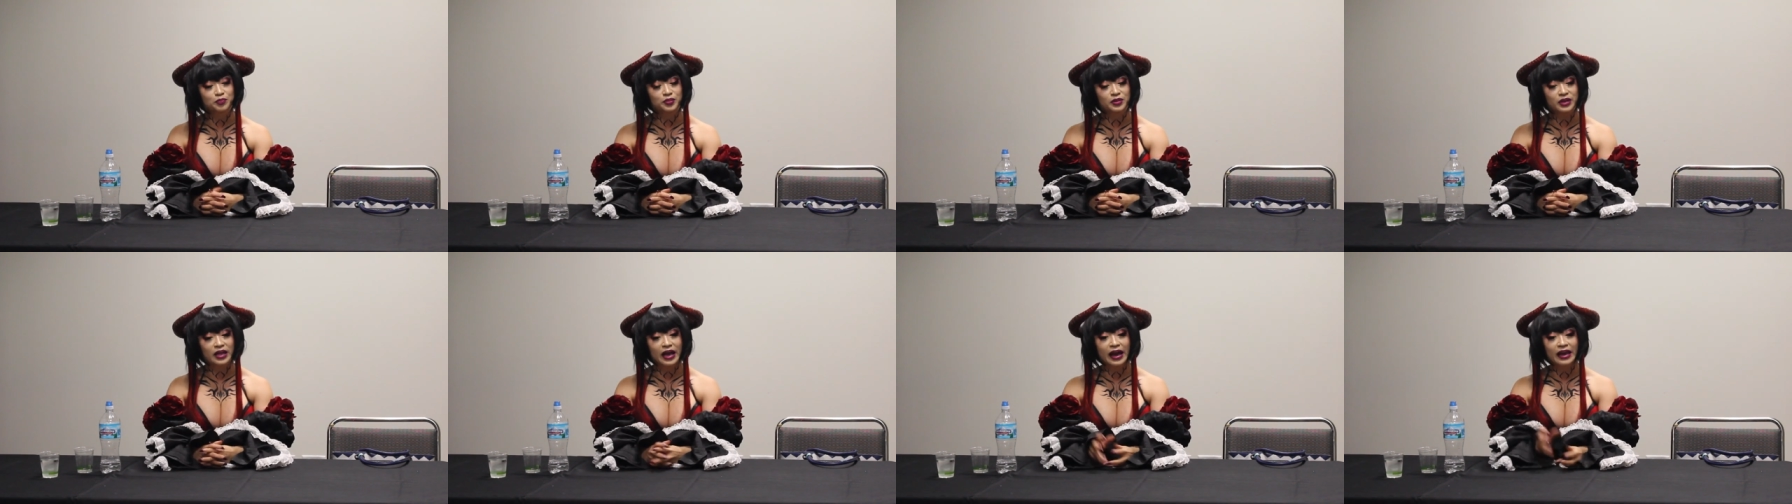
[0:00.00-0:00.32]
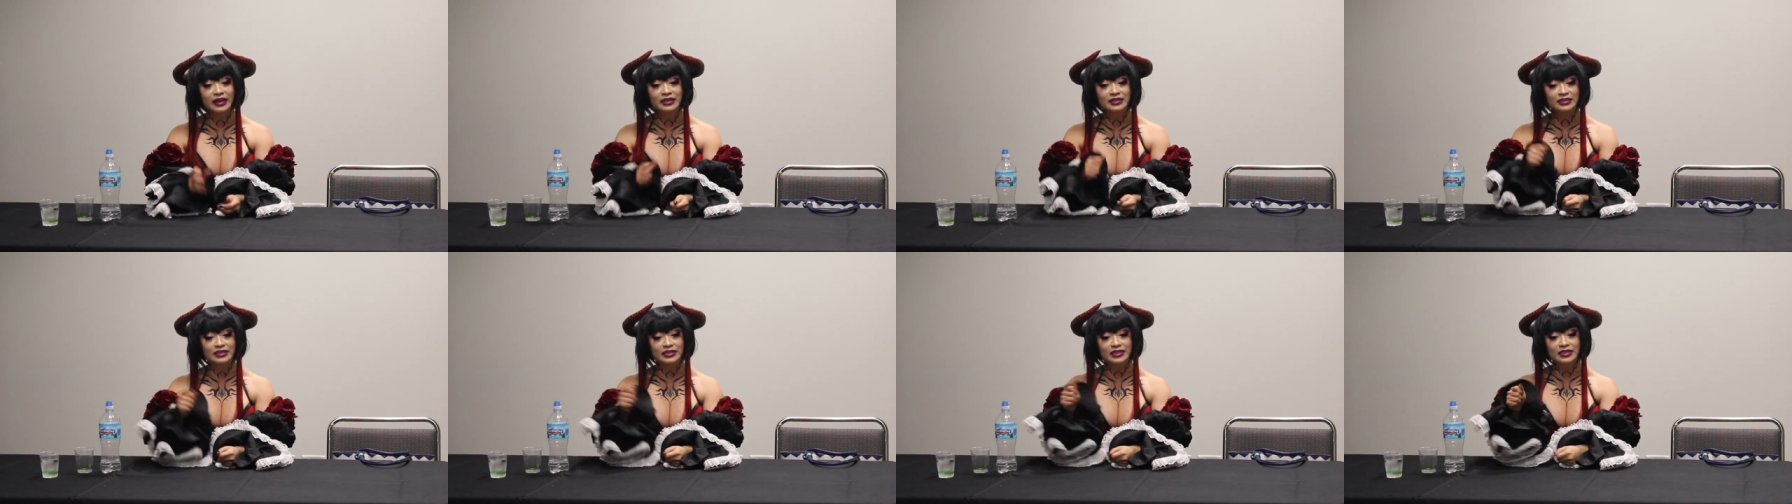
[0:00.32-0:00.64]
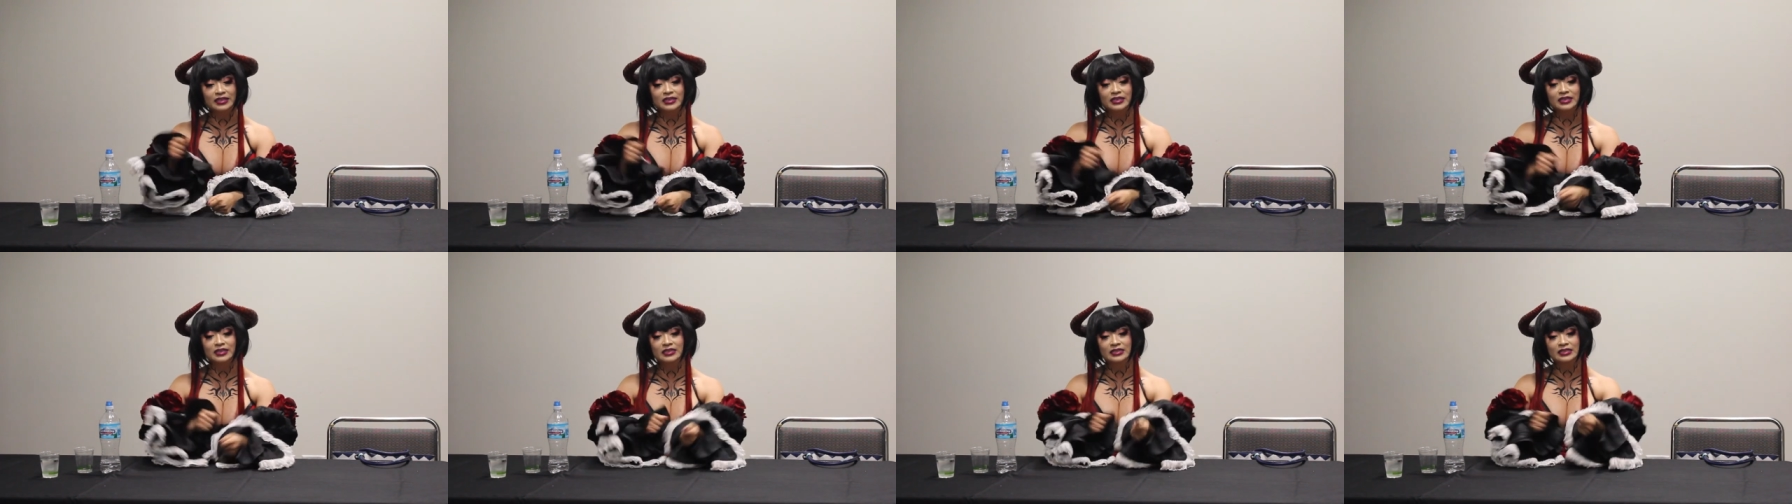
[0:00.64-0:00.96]

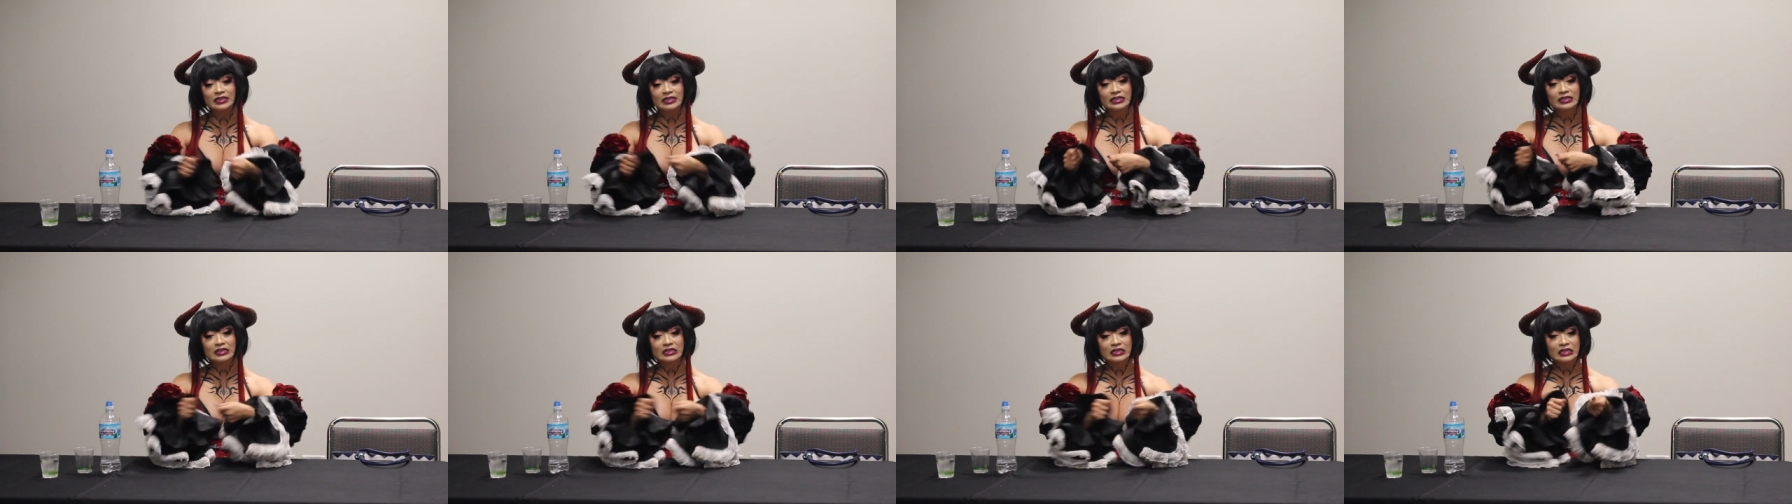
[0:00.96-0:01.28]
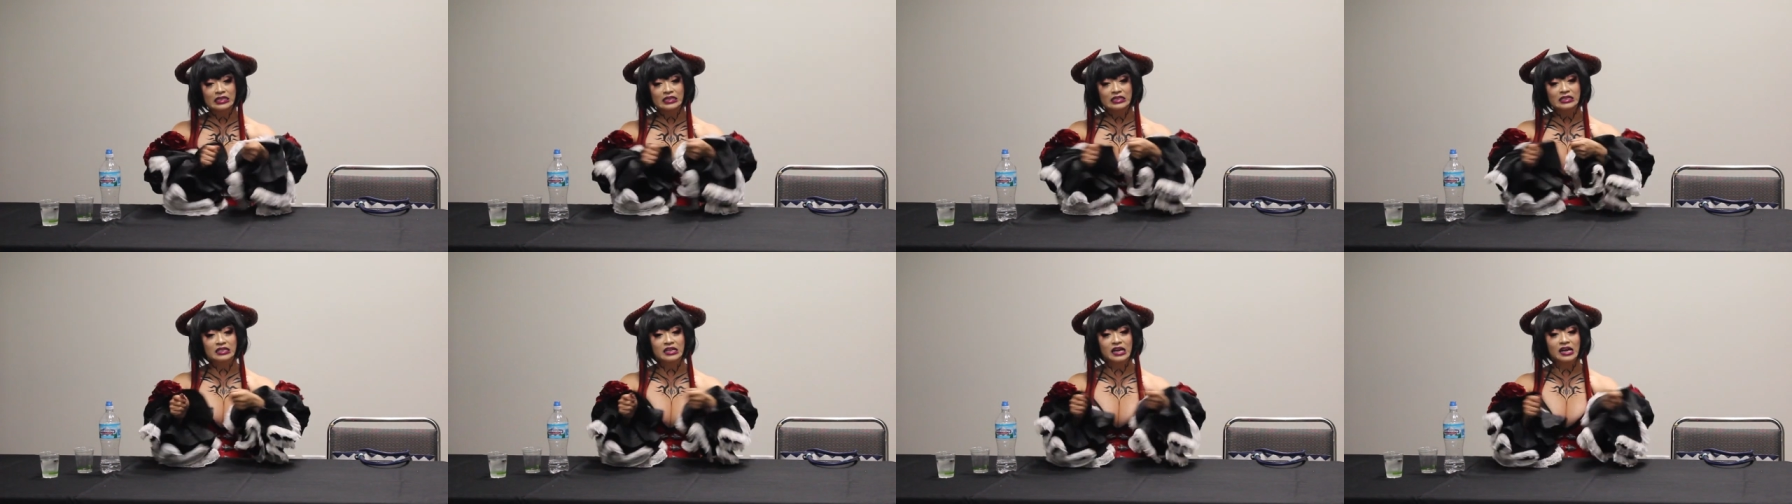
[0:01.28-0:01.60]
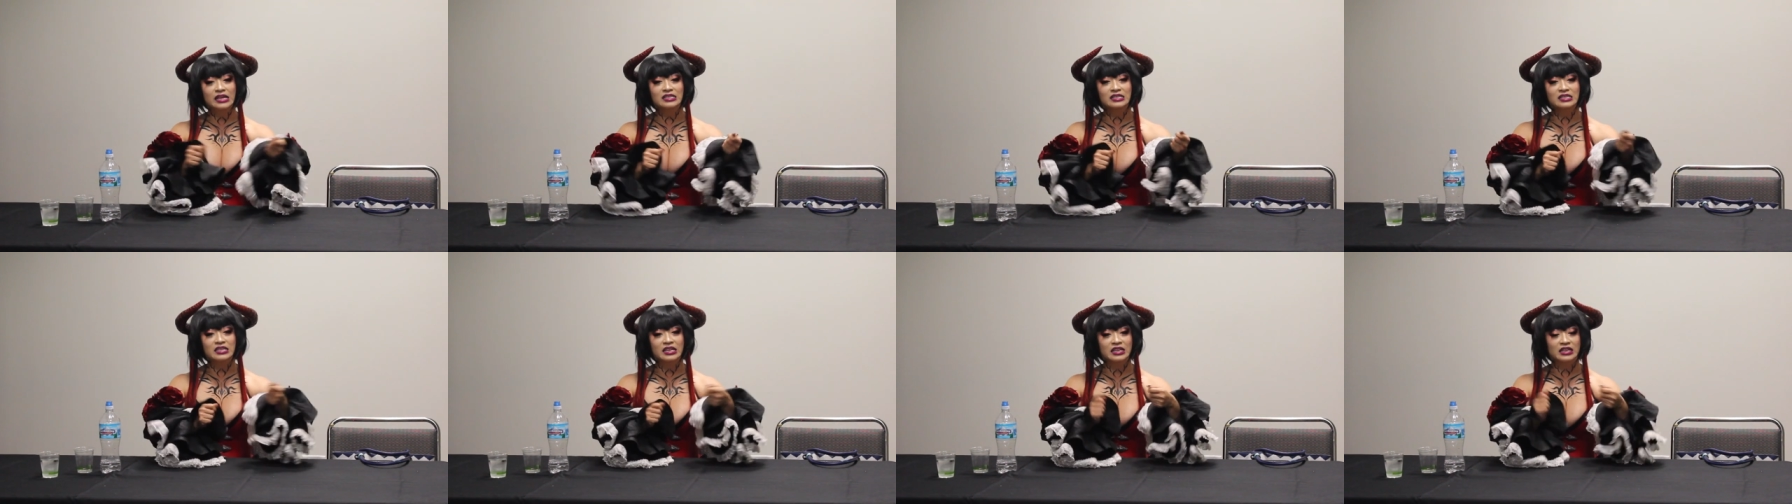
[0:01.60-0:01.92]
blindly
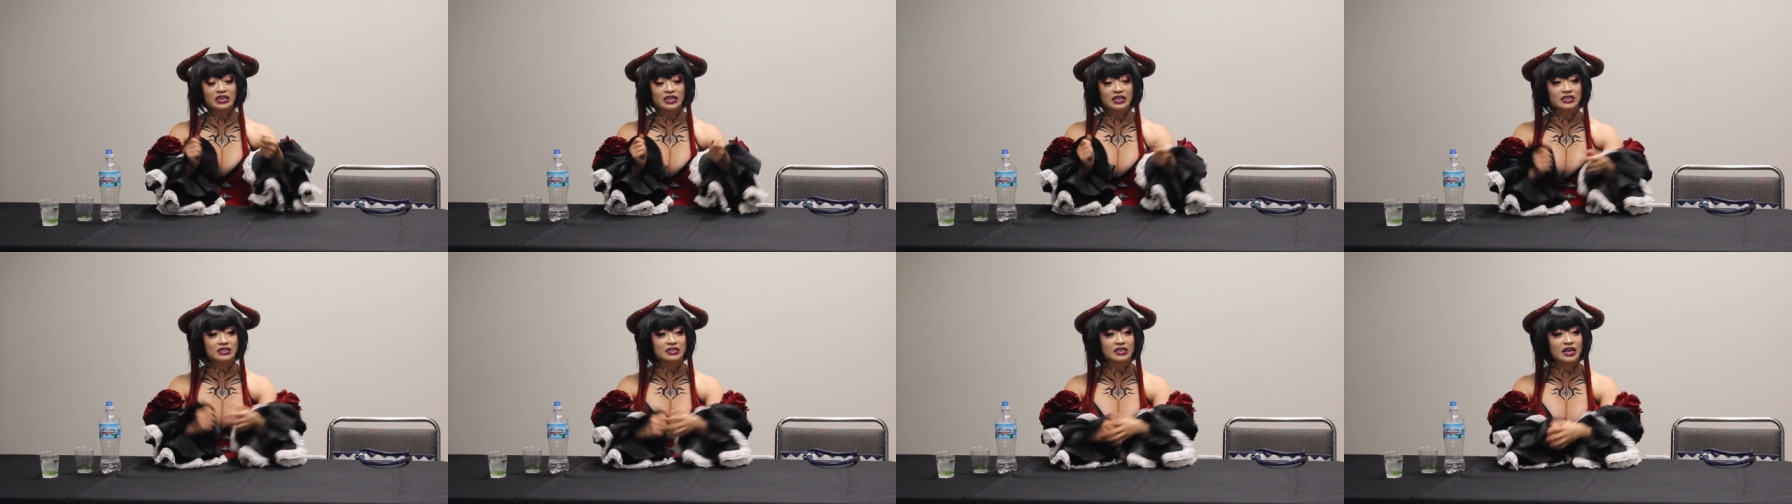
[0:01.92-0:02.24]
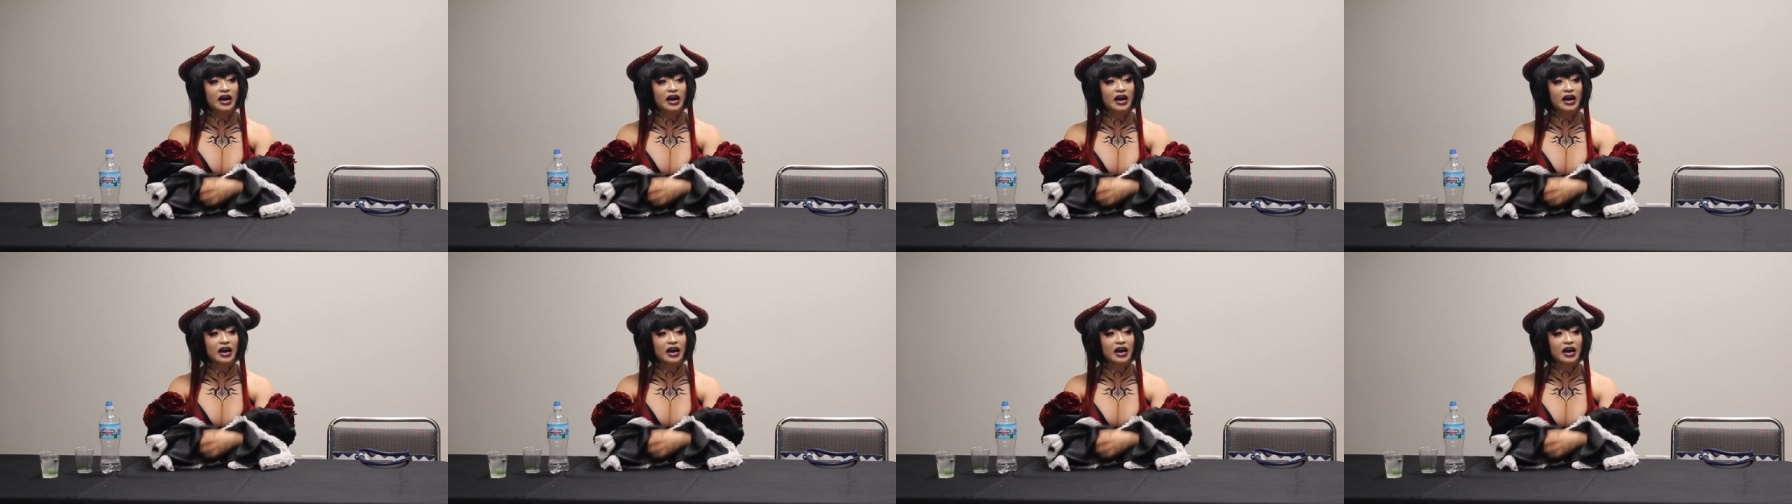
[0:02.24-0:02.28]
testing things